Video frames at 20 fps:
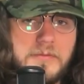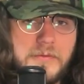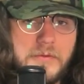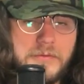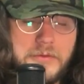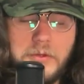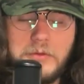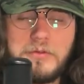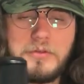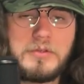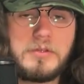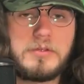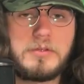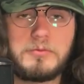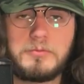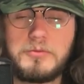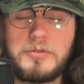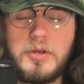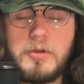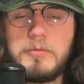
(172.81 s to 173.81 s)
for those of you
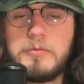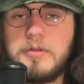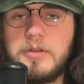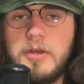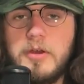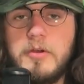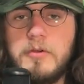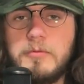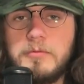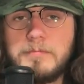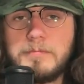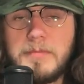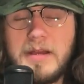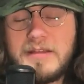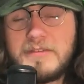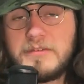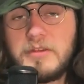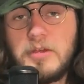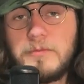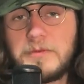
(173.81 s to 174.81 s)
who don't know,
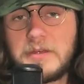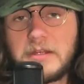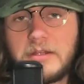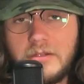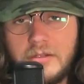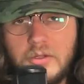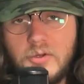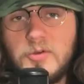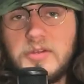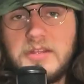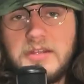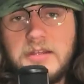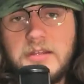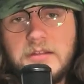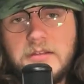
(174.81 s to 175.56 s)
myself included,